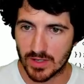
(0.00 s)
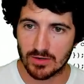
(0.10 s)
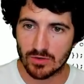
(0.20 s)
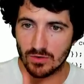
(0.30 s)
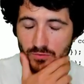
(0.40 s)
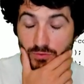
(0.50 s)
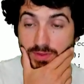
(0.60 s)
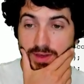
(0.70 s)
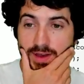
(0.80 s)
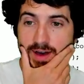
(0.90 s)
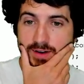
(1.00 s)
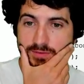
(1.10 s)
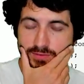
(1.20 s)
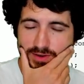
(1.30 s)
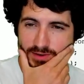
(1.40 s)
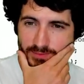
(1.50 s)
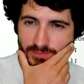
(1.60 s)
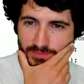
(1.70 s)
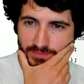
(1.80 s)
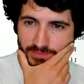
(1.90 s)
I don't know if they have
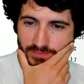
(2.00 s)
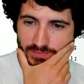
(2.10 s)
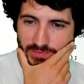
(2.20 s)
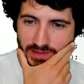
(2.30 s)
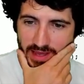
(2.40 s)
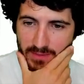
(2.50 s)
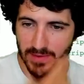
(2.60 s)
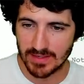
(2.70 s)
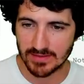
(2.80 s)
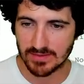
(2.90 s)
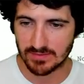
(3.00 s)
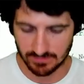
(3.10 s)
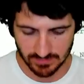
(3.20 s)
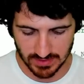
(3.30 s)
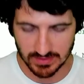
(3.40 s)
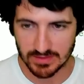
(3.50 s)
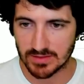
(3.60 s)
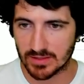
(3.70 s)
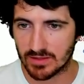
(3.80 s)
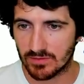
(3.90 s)
typings.
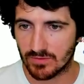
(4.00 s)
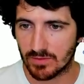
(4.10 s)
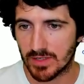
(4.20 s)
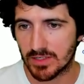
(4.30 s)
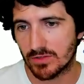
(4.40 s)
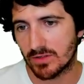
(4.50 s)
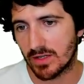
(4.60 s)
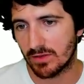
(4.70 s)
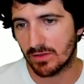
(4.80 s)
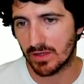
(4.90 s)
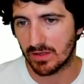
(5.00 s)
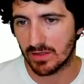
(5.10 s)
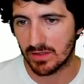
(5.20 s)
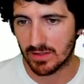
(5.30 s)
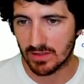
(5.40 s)
Let's see if they mention anything.